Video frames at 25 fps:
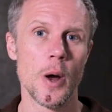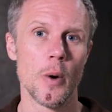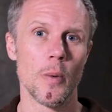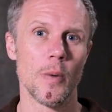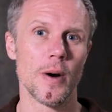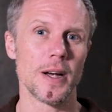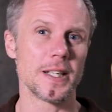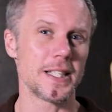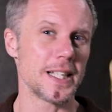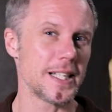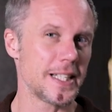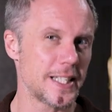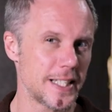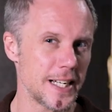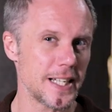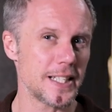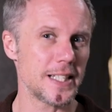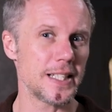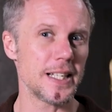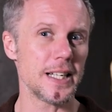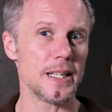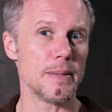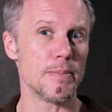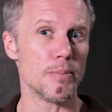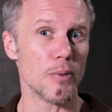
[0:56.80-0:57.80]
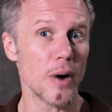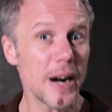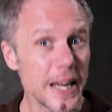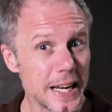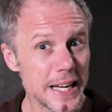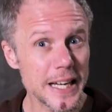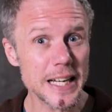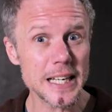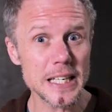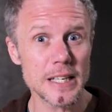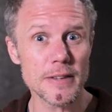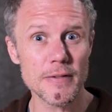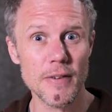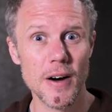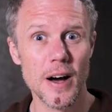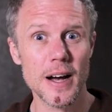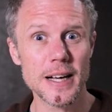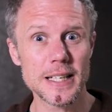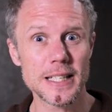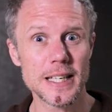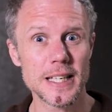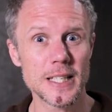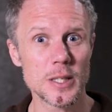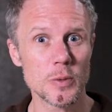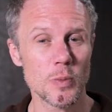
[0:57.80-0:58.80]
Whereas assisted braking
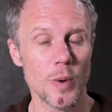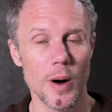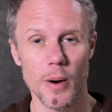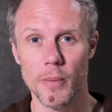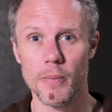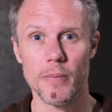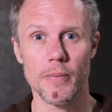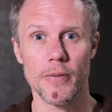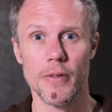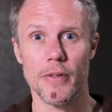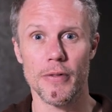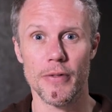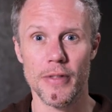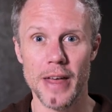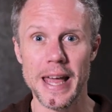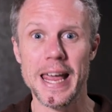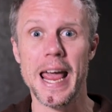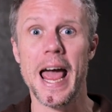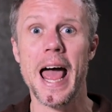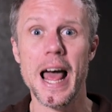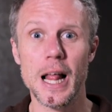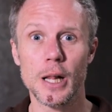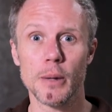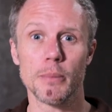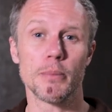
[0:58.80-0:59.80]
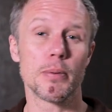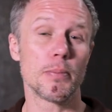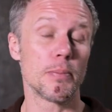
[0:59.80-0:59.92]
devices, well, they help